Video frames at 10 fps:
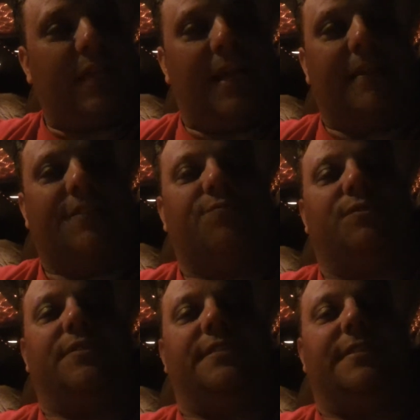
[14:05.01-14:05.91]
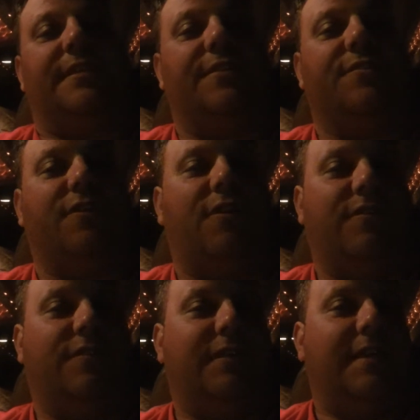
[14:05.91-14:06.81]
And I just want to tell you
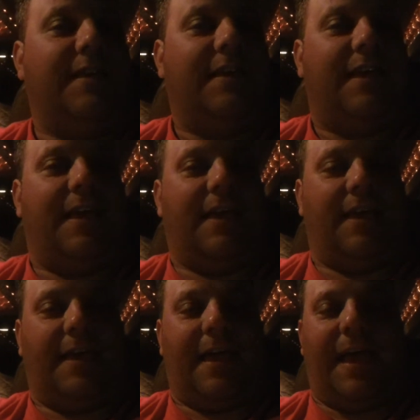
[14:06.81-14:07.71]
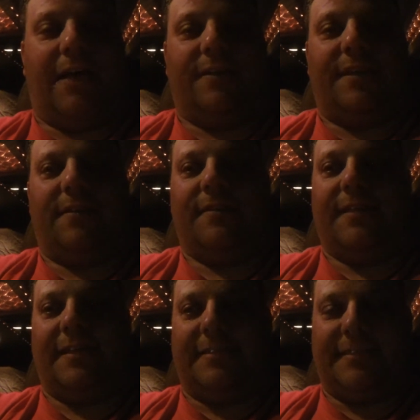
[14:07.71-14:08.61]
all out there
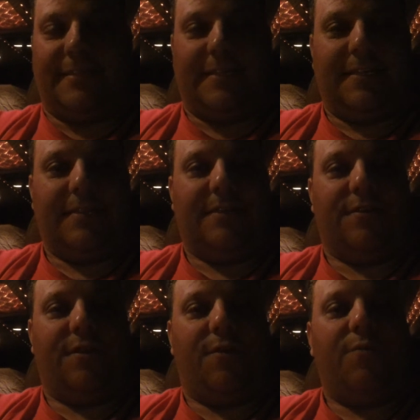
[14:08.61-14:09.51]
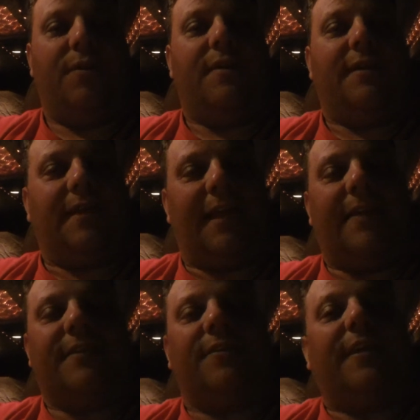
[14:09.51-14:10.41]
that, you know, get
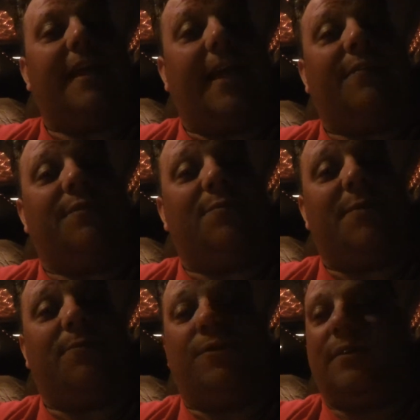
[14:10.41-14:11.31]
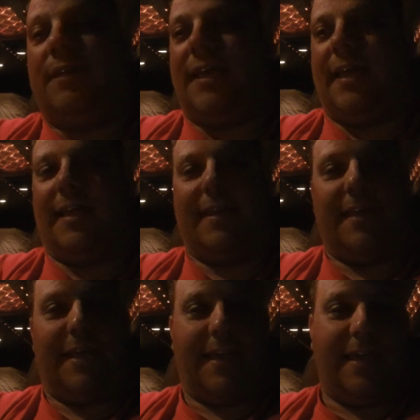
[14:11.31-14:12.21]
out there and connect with people, and,
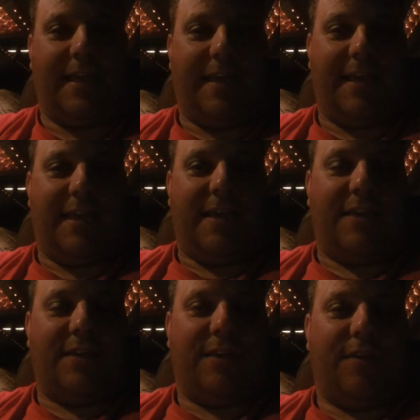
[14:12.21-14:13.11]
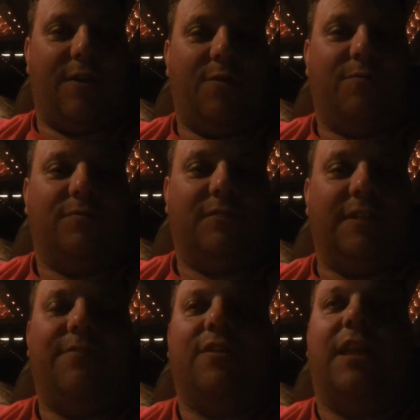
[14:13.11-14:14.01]
you know,
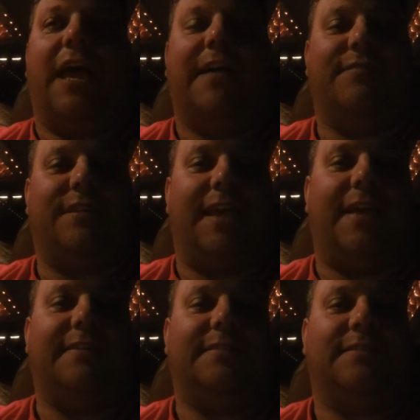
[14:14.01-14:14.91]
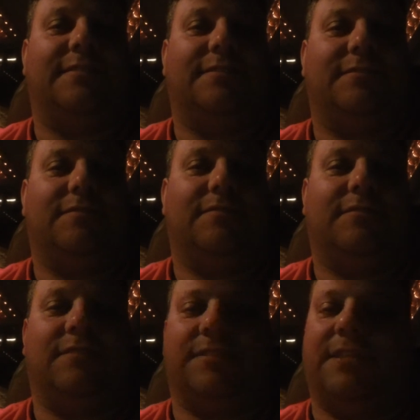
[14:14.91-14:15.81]
live your lives, guys.
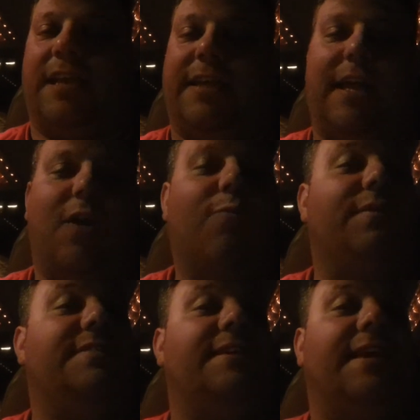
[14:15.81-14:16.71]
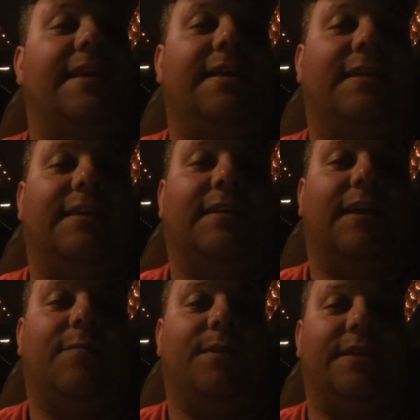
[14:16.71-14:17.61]
Just like I always say,
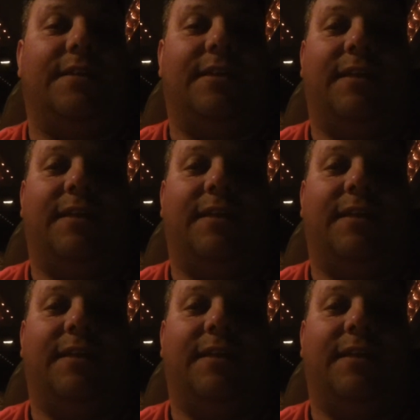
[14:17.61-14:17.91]
I mean,